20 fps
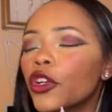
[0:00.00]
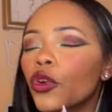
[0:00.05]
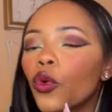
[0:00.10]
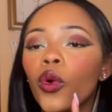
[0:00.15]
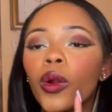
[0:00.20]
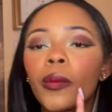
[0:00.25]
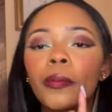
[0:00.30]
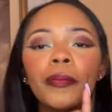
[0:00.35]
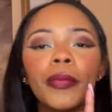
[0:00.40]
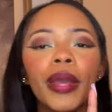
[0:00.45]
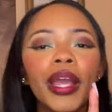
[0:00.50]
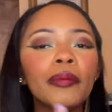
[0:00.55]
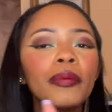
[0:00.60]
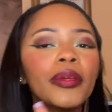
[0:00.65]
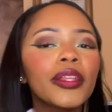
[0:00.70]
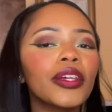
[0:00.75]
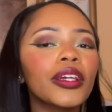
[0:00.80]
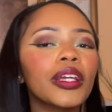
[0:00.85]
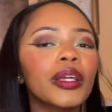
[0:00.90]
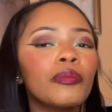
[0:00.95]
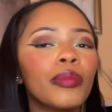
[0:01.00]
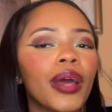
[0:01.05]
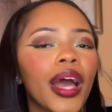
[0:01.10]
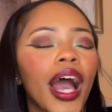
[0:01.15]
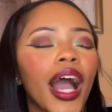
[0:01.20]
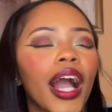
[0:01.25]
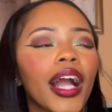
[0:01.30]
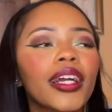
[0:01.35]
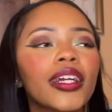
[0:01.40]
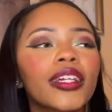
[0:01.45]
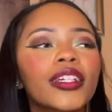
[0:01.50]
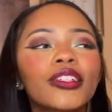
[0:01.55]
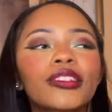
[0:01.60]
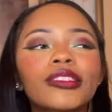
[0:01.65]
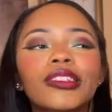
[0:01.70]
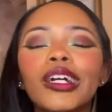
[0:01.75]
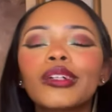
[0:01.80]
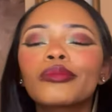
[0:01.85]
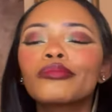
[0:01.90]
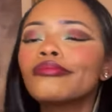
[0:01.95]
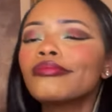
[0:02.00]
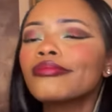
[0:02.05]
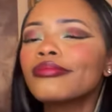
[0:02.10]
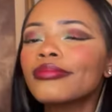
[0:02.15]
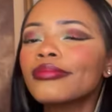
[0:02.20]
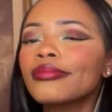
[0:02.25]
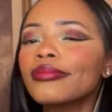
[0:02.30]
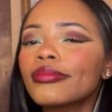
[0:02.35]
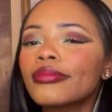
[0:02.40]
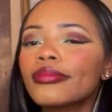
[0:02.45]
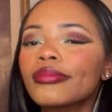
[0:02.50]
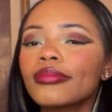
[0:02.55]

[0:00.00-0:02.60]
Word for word: or maybe looking back, you're like, that